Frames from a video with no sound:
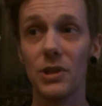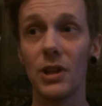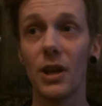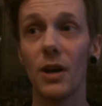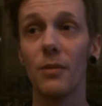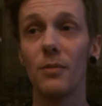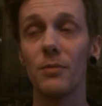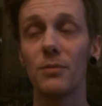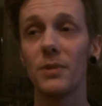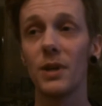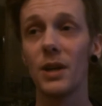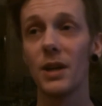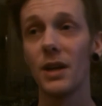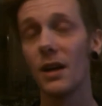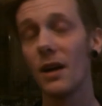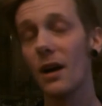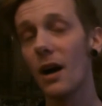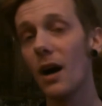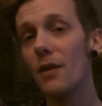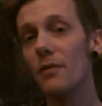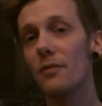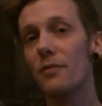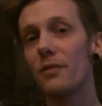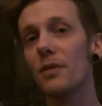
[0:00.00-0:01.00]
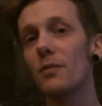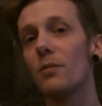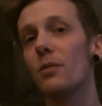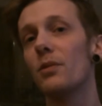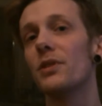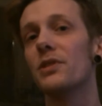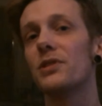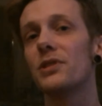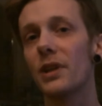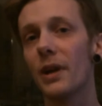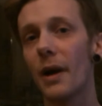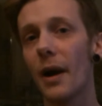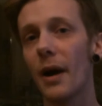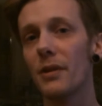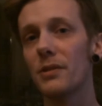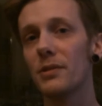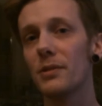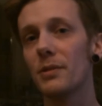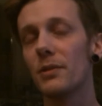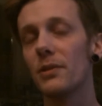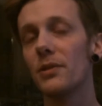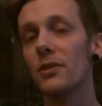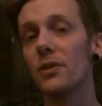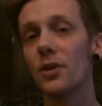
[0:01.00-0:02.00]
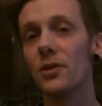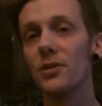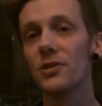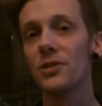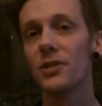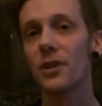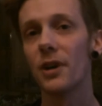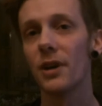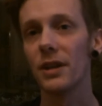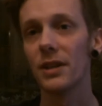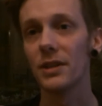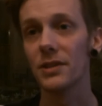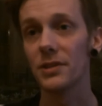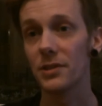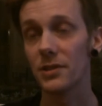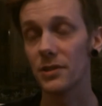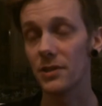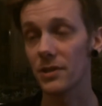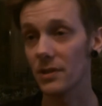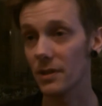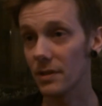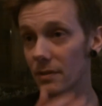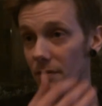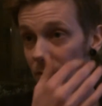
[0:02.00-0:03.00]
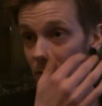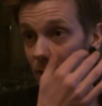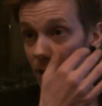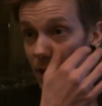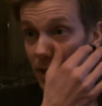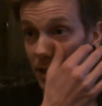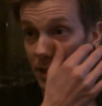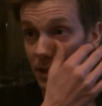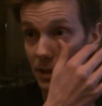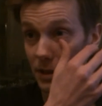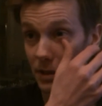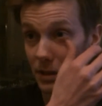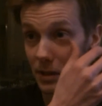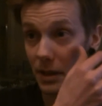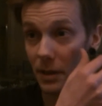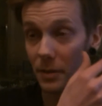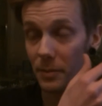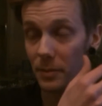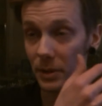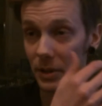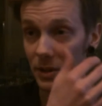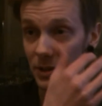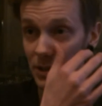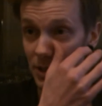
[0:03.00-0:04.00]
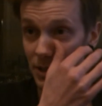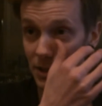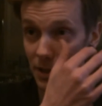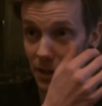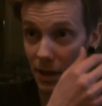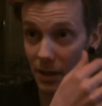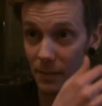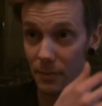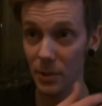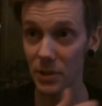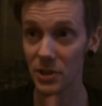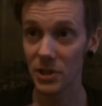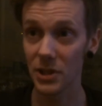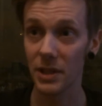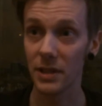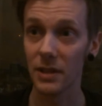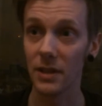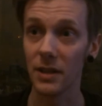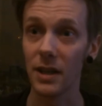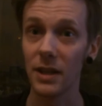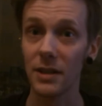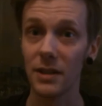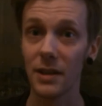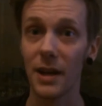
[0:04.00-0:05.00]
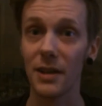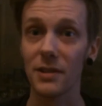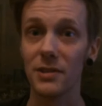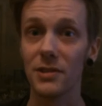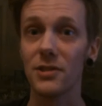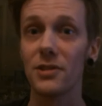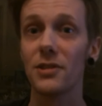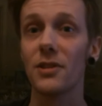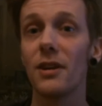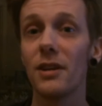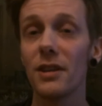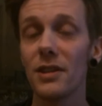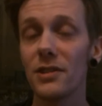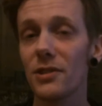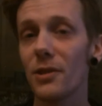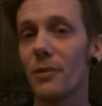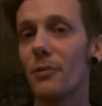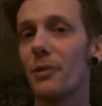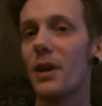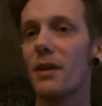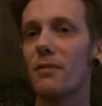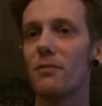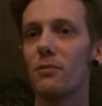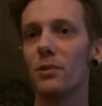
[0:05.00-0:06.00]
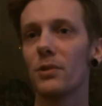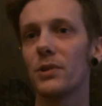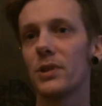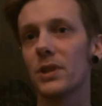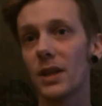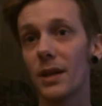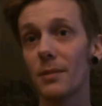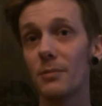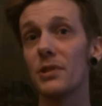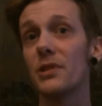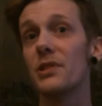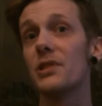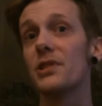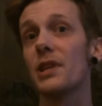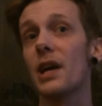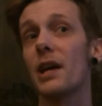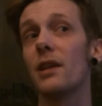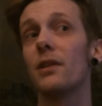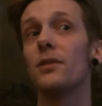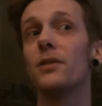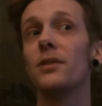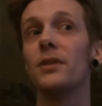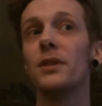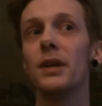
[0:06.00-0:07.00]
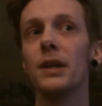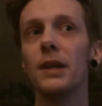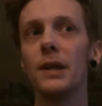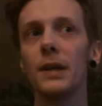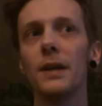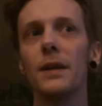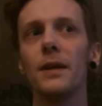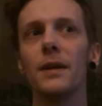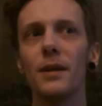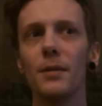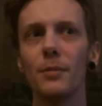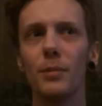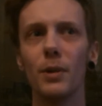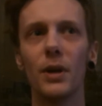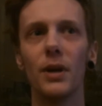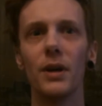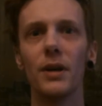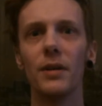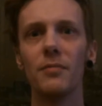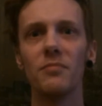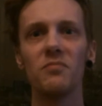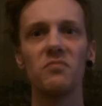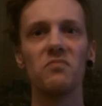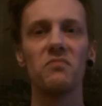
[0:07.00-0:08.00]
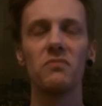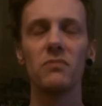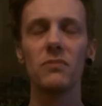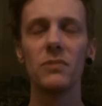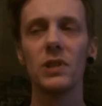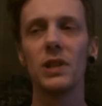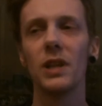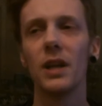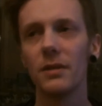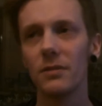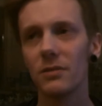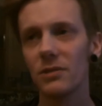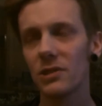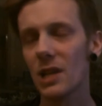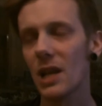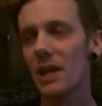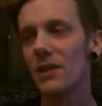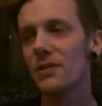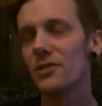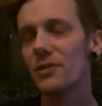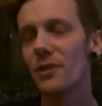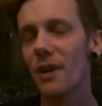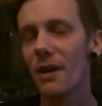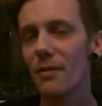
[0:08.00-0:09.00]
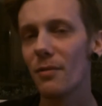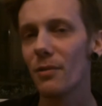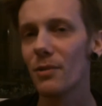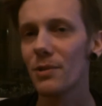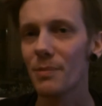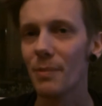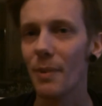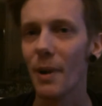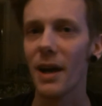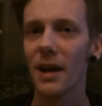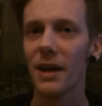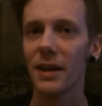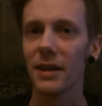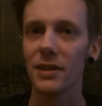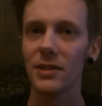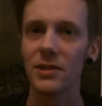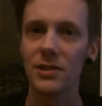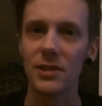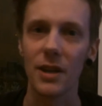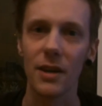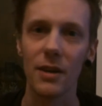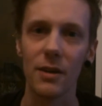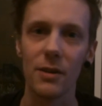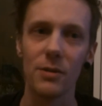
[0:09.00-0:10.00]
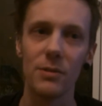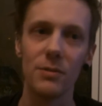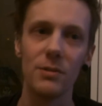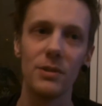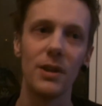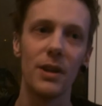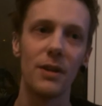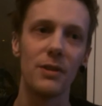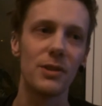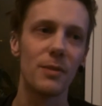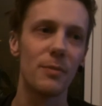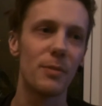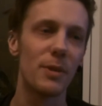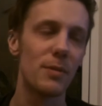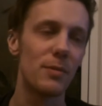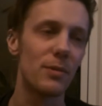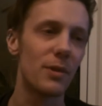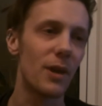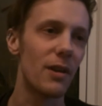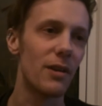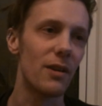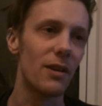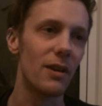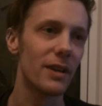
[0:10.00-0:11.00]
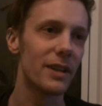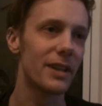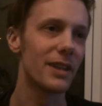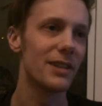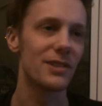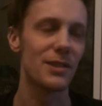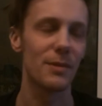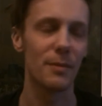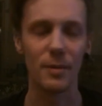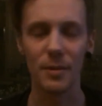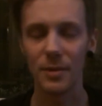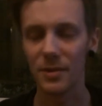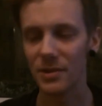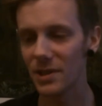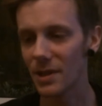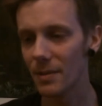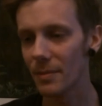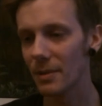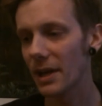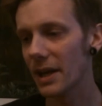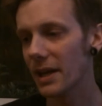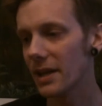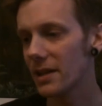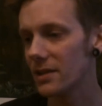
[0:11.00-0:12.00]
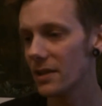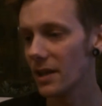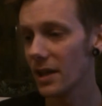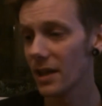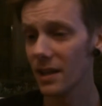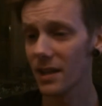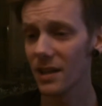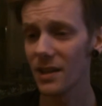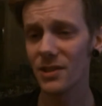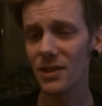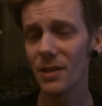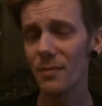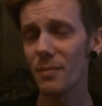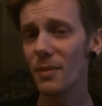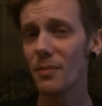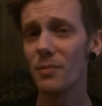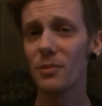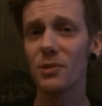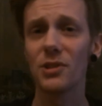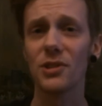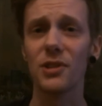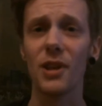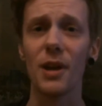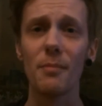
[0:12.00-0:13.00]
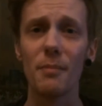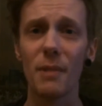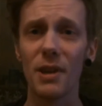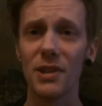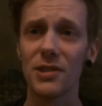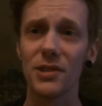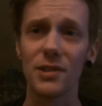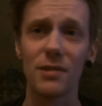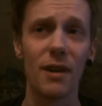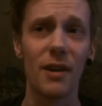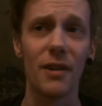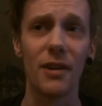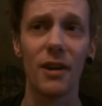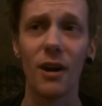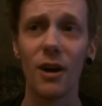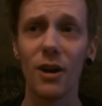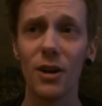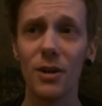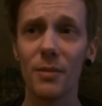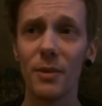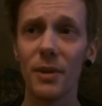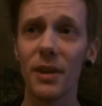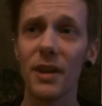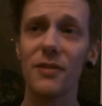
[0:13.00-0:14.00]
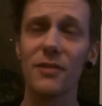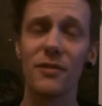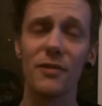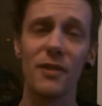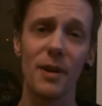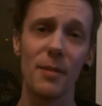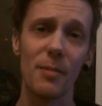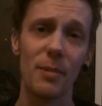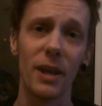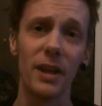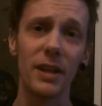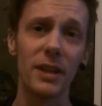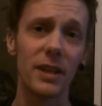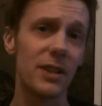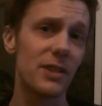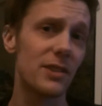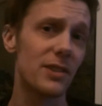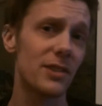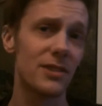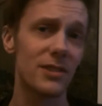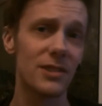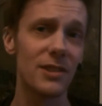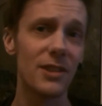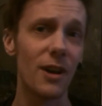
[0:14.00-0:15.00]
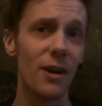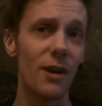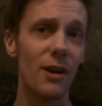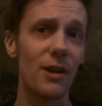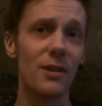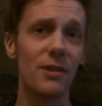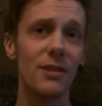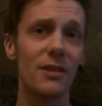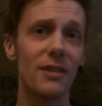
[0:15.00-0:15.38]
know, hopefully want this to go out to non-stylists, really, you know, because I appreciate that, you know, as a stylist, I want everyone to come to the salon, but, you know, salon's not everyone's bag. So, you know, some people don't like it, some people are intimidated, some people just like messing around at home, and that's fair play, because, you know,